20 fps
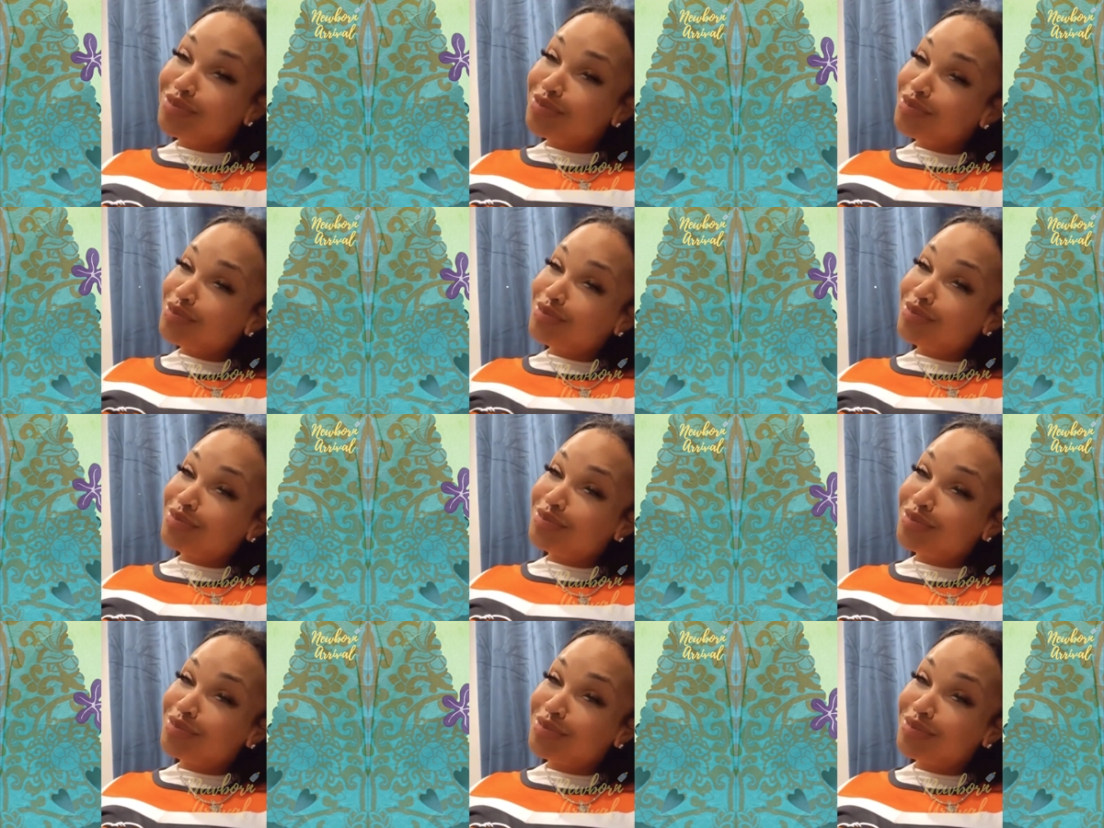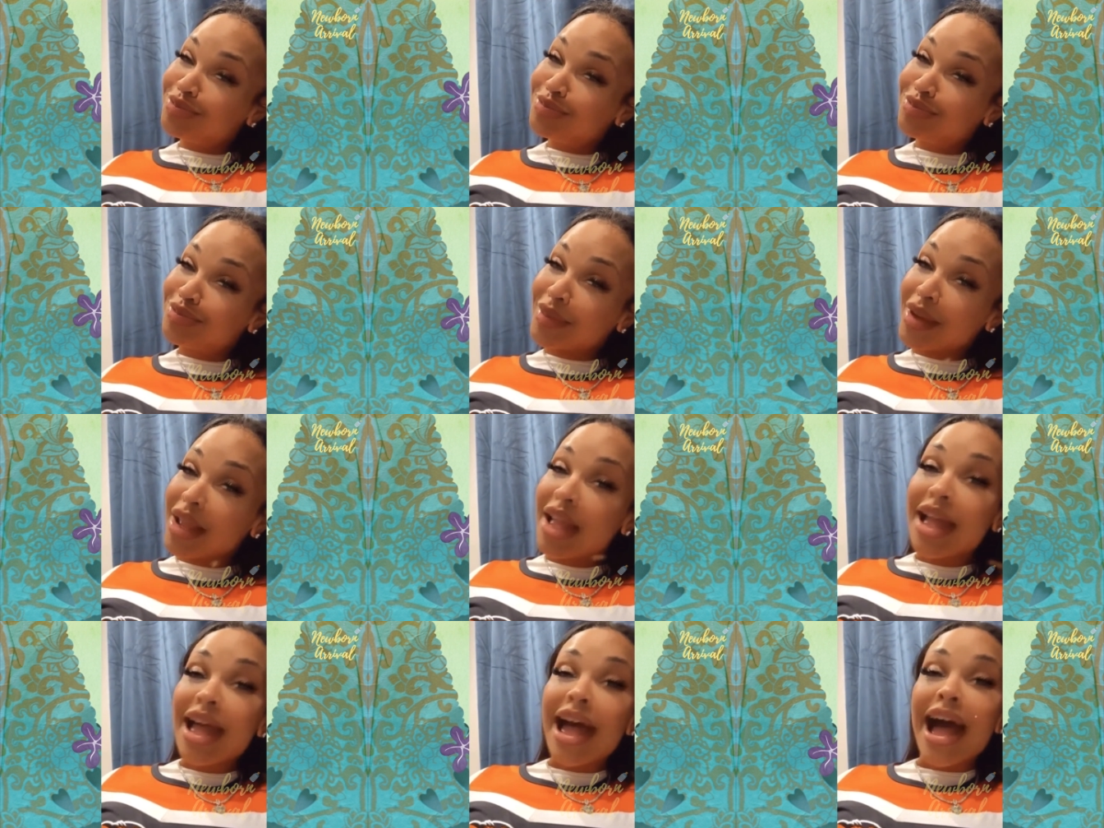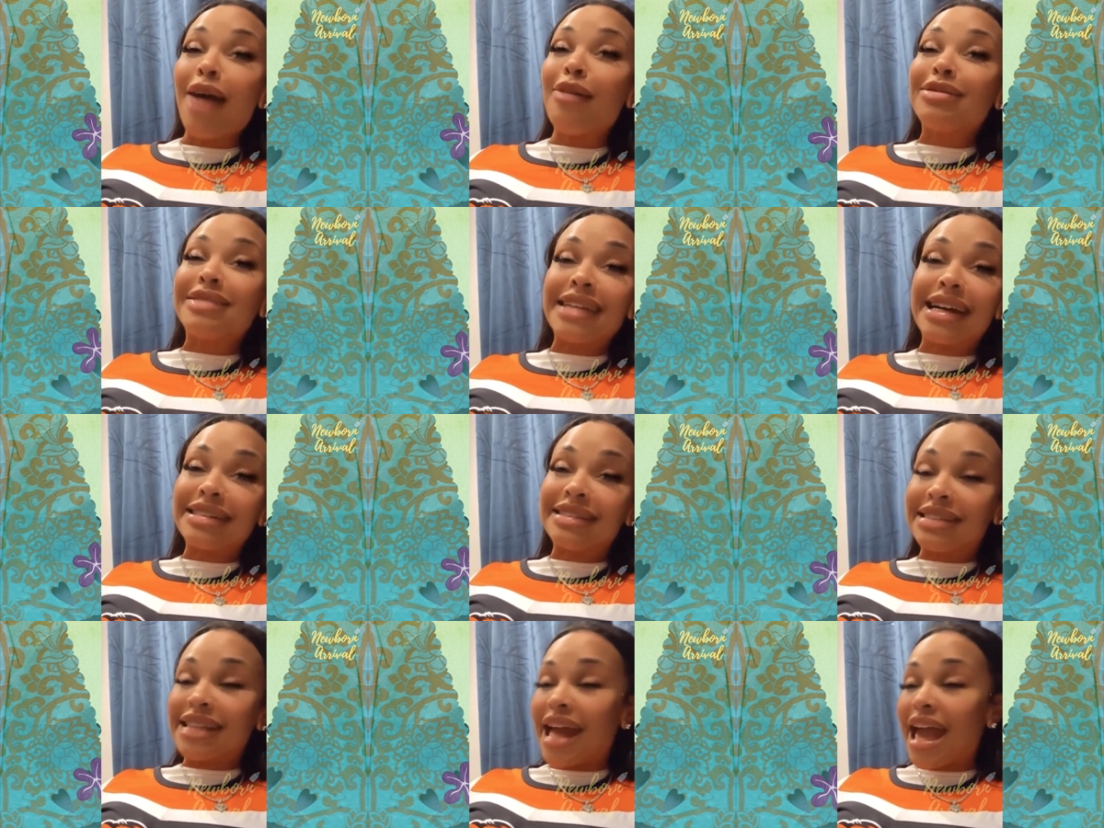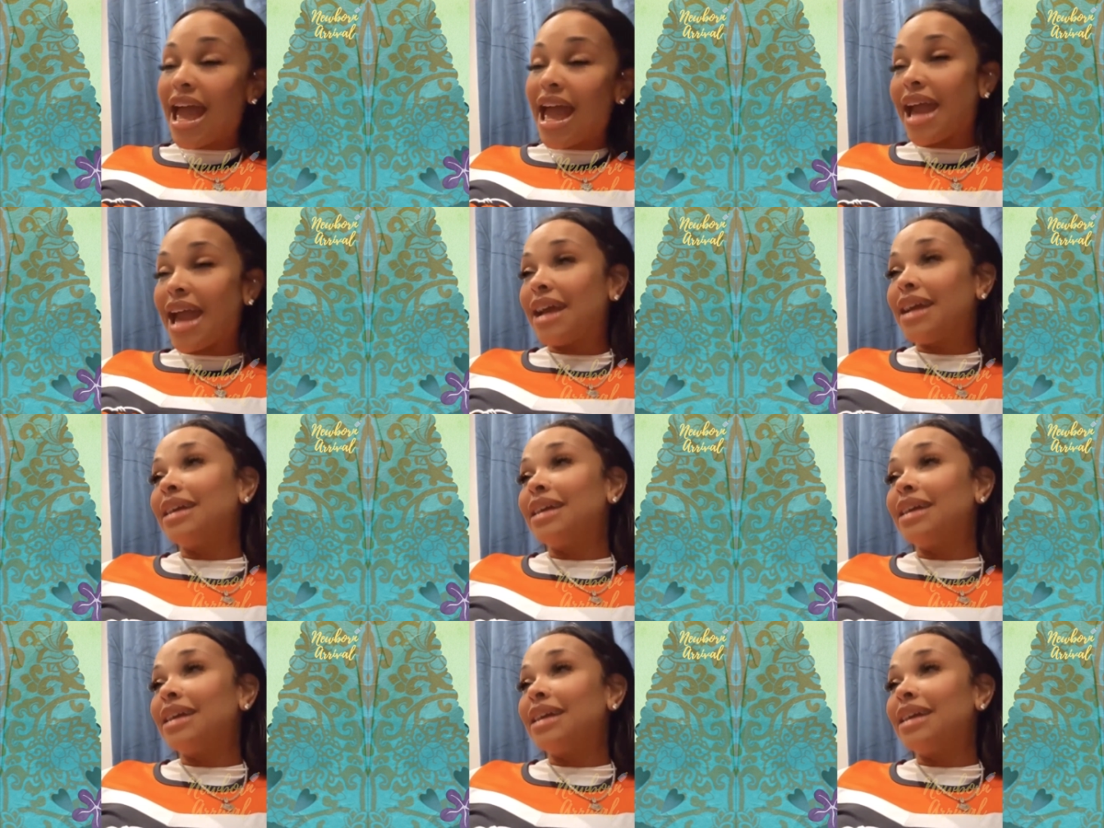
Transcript: I need the location. Oh,